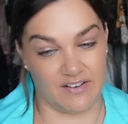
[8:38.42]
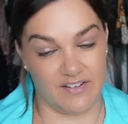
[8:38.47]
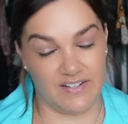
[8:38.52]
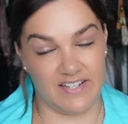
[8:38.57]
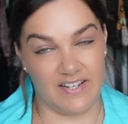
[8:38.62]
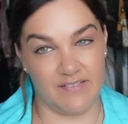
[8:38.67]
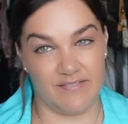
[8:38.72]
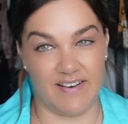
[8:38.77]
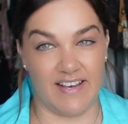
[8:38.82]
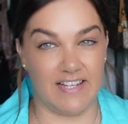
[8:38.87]

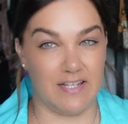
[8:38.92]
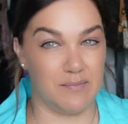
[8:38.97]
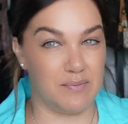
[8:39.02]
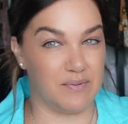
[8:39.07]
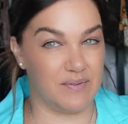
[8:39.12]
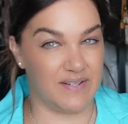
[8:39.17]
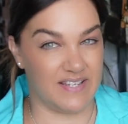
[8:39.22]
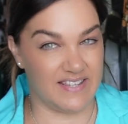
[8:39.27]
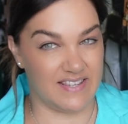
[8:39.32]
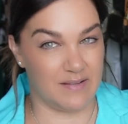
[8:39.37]
only
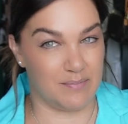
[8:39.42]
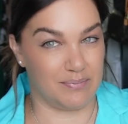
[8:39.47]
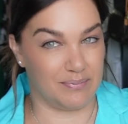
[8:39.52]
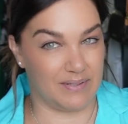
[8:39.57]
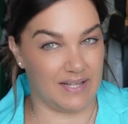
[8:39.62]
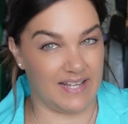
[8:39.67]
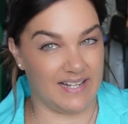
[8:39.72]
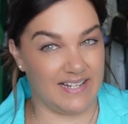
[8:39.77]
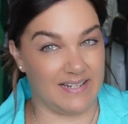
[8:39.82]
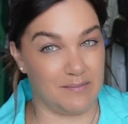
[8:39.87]
available in the
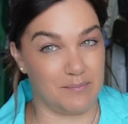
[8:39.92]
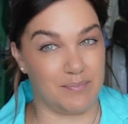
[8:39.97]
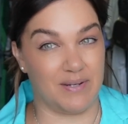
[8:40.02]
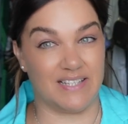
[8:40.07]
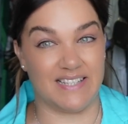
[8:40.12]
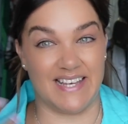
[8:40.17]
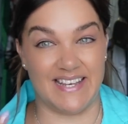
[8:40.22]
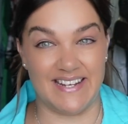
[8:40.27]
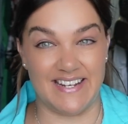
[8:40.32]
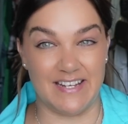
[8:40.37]

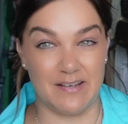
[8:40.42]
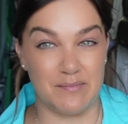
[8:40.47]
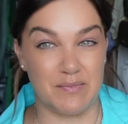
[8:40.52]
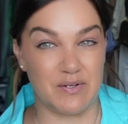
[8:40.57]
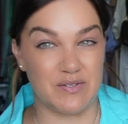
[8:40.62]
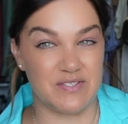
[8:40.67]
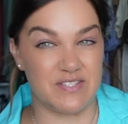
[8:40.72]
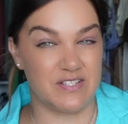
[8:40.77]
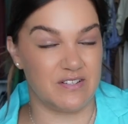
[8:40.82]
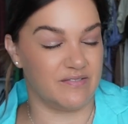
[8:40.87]
palladium
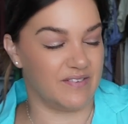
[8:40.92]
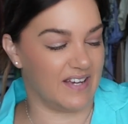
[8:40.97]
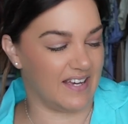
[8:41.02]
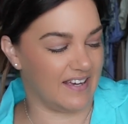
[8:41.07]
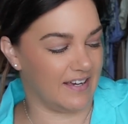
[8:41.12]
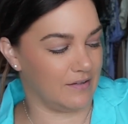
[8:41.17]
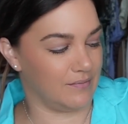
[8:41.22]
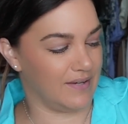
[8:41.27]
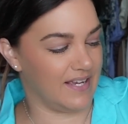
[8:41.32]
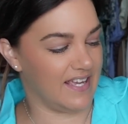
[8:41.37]
or silver
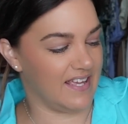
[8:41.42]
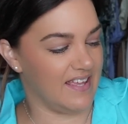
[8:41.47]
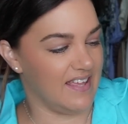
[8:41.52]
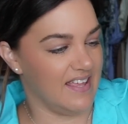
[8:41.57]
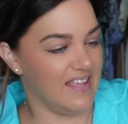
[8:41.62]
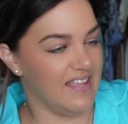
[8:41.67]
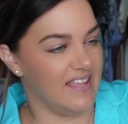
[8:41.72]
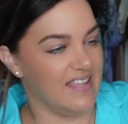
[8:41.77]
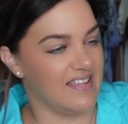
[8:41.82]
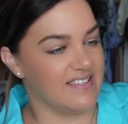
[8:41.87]
hardware.
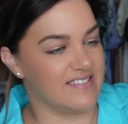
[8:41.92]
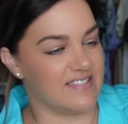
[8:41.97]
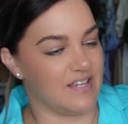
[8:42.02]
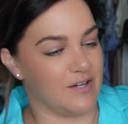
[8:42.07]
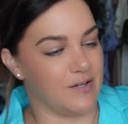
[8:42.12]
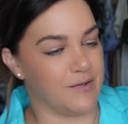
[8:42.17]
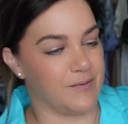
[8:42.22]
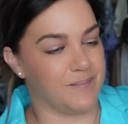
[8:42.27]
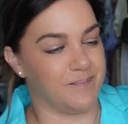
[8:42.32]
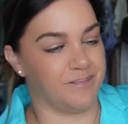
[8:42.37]

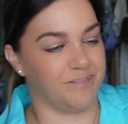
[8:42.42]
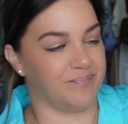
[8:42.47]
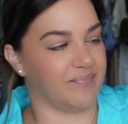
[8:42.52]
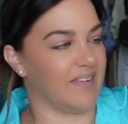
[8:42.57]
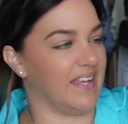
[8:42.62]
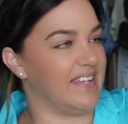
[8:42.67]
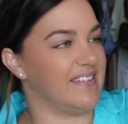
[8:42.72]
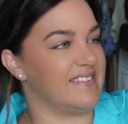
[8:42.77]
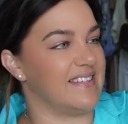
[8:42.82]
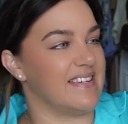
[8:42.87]
So
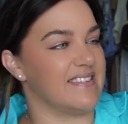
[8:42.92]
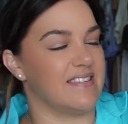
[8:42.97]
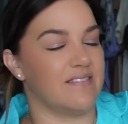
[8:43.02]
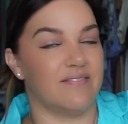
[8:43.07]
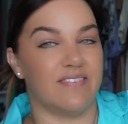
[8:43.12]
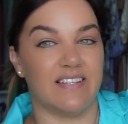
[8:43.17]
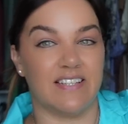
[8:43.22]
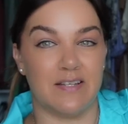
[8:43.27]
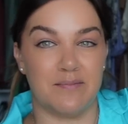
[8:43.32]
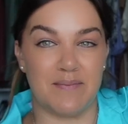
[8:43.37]
it doesn't
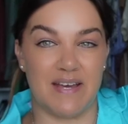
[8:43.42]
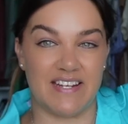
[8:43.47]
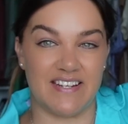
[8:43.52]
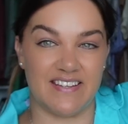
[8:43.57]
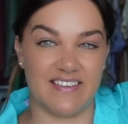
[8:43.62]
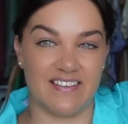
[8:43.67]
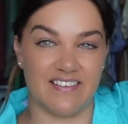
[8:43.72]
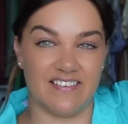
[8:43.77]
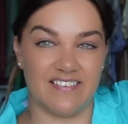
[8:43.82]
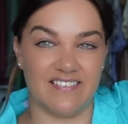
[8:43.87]
really
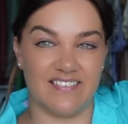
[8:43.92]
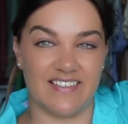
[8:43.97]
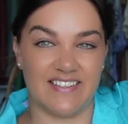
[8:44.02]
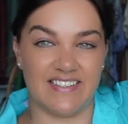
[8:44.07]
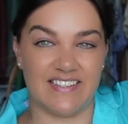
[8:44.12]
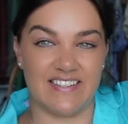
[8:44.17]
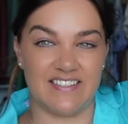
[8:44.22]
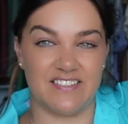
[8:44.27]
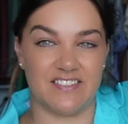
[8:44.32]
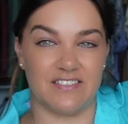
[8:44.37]
matter though,
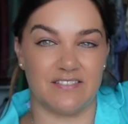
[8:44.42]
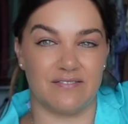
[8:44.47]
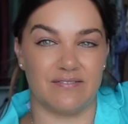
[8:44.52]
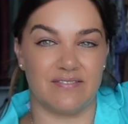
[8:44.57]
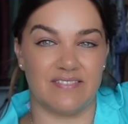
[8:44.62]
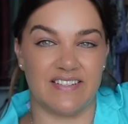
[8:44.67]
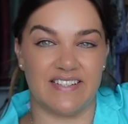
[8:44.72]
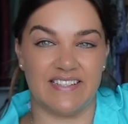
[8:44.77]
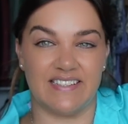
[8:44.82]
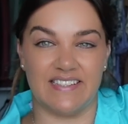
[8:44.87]
unless you're
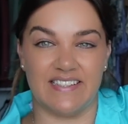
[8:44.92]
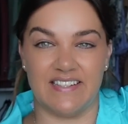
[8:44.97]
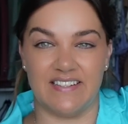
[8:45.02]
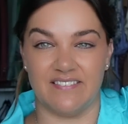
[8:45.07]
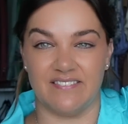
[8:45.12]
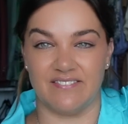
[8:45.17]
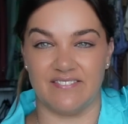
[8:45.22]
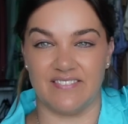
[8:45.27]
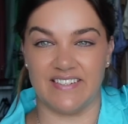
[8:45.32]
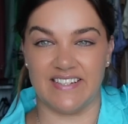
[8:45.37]

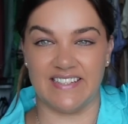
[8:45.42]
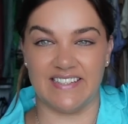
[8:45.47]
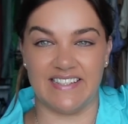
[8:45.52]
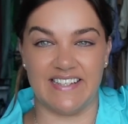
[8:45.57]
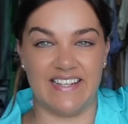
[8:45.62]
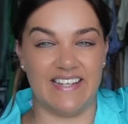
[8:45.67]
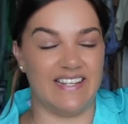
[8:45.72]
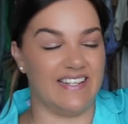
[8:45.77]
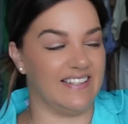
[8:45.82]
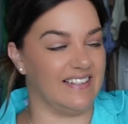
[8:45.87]
really,
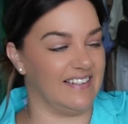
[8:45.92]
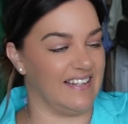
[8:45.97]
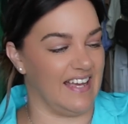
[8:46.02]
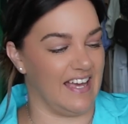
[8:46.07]
really